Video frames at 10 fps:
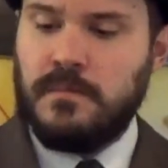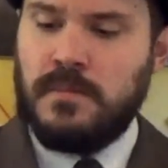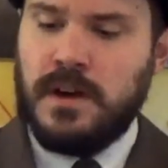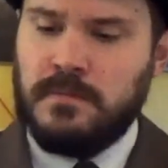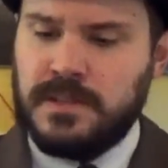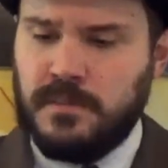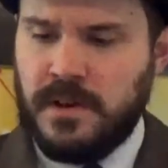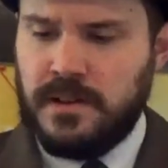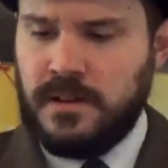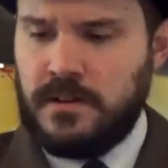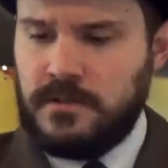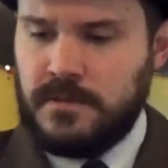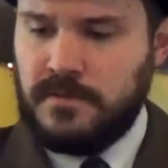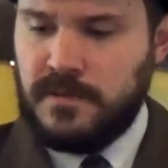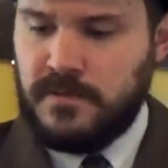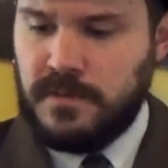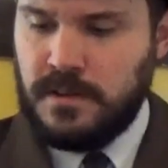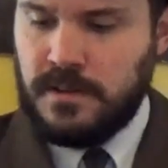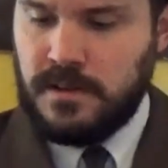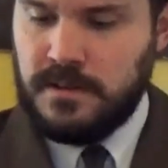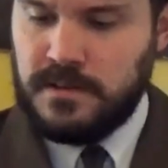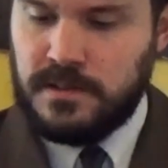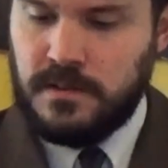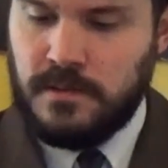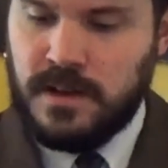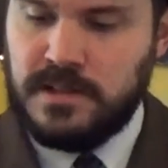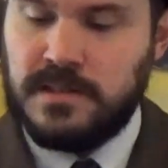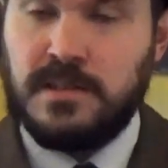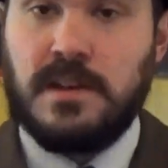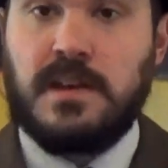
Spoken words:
Mine was about $150 US.